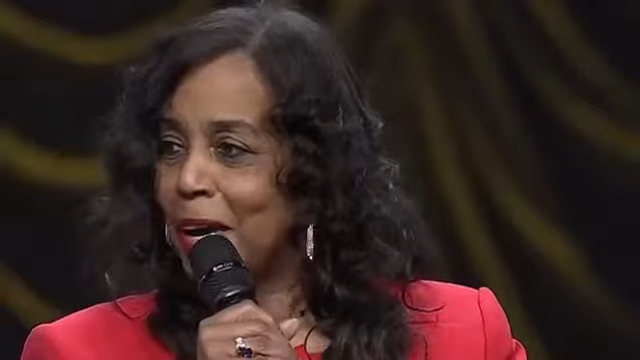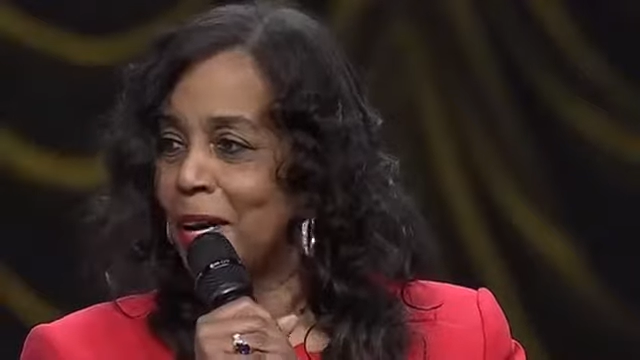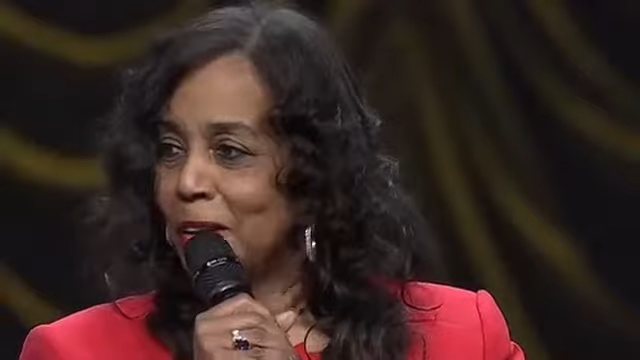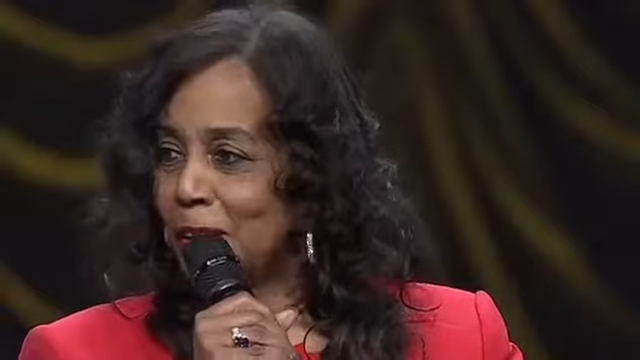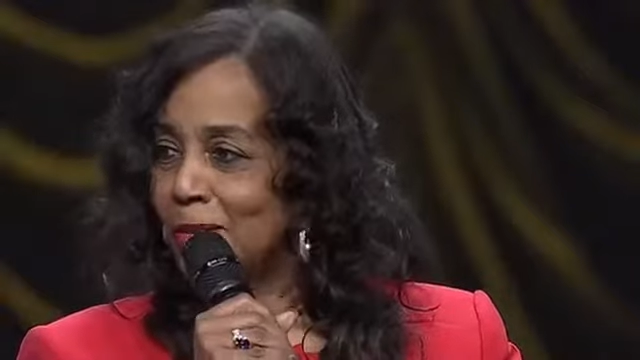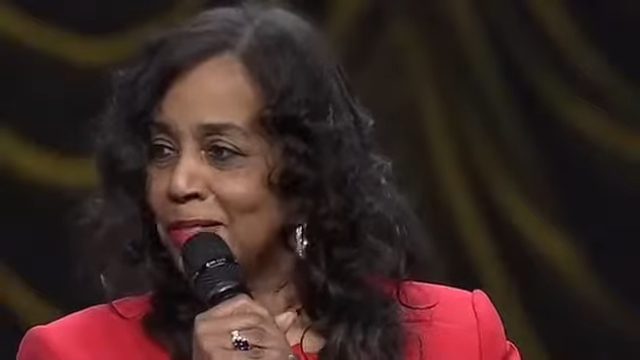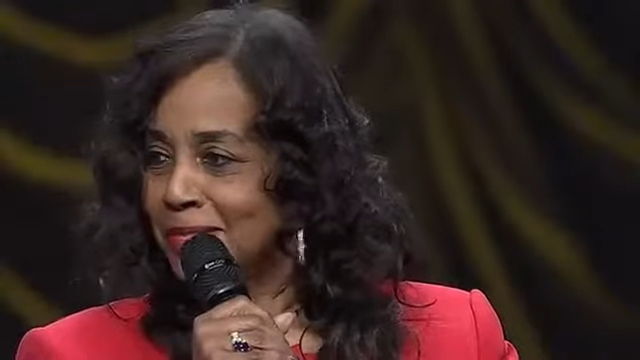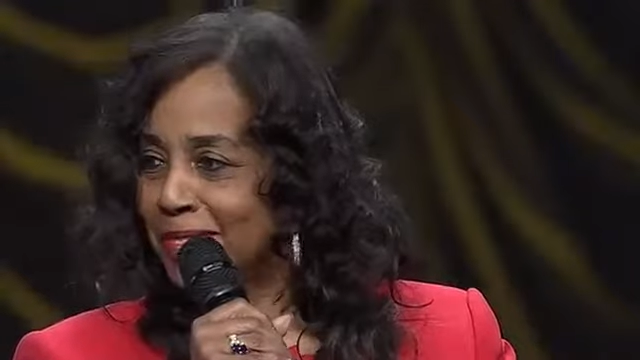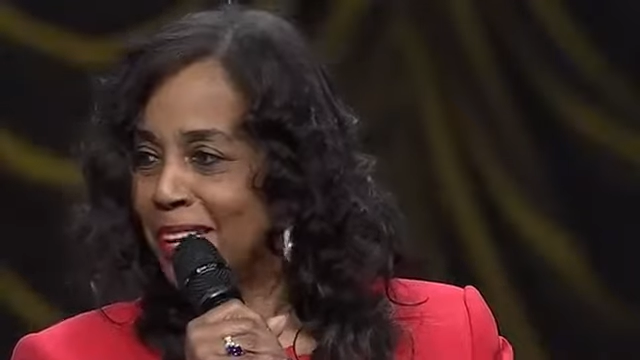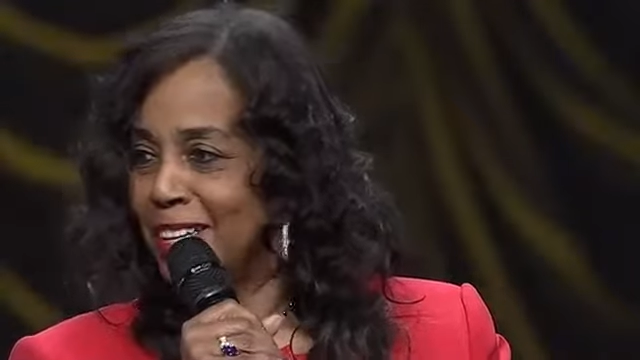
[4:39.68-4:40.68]
Hello.
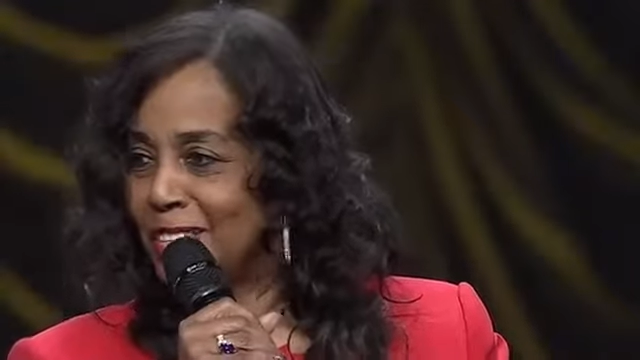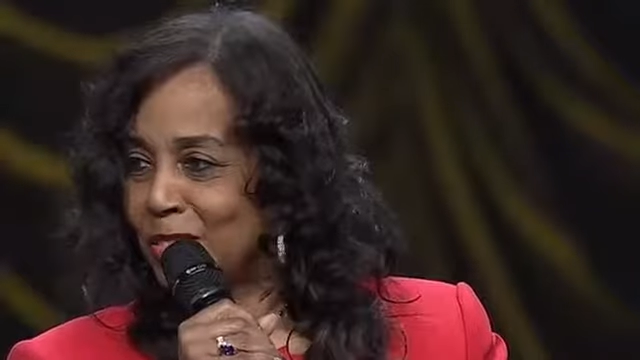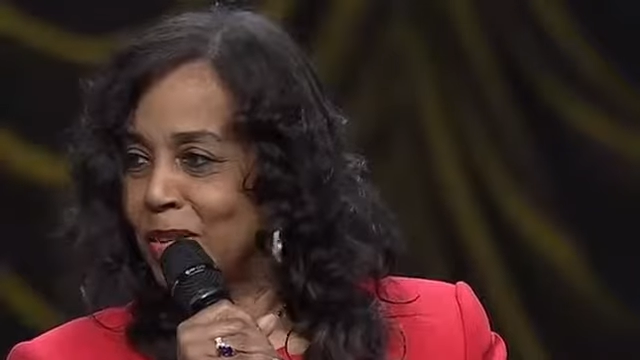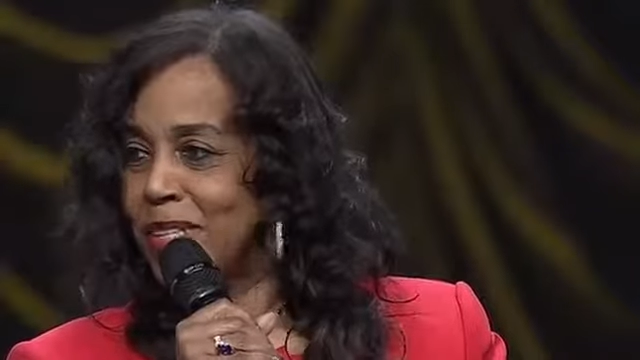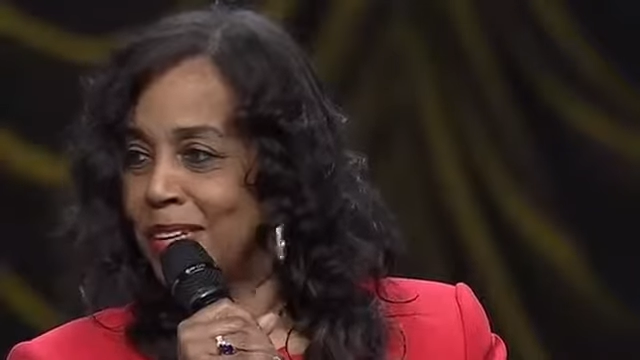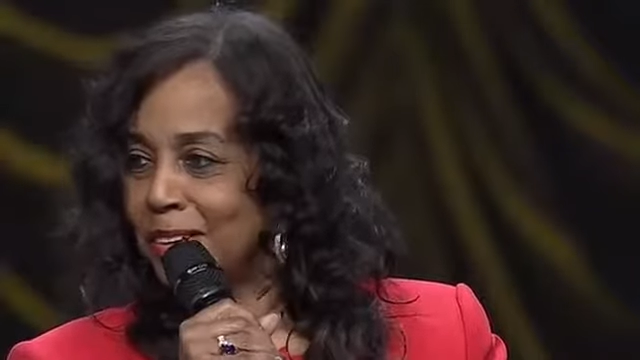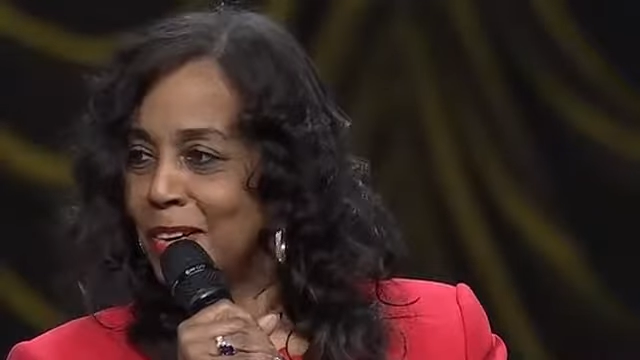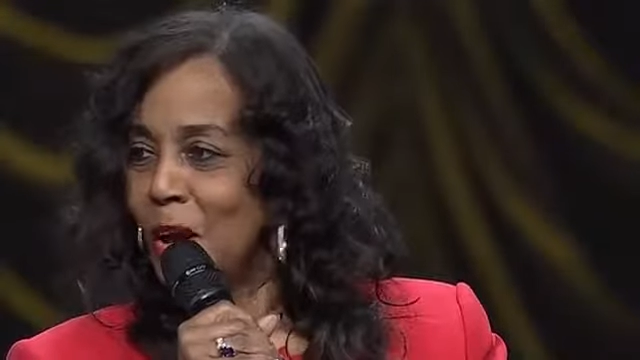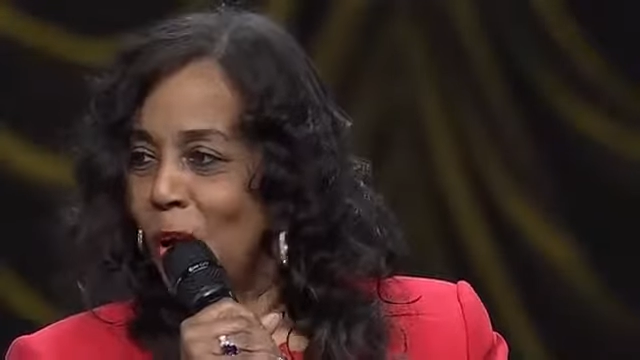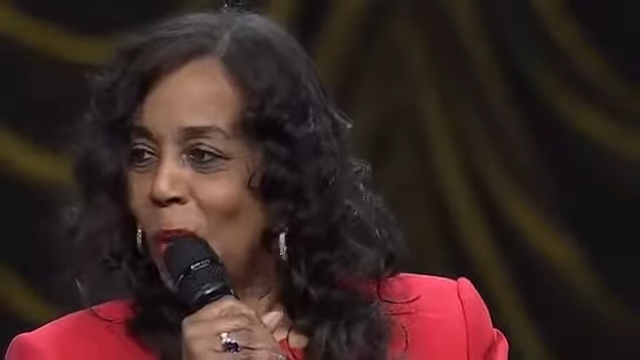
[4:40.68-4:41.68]
Yes, we did.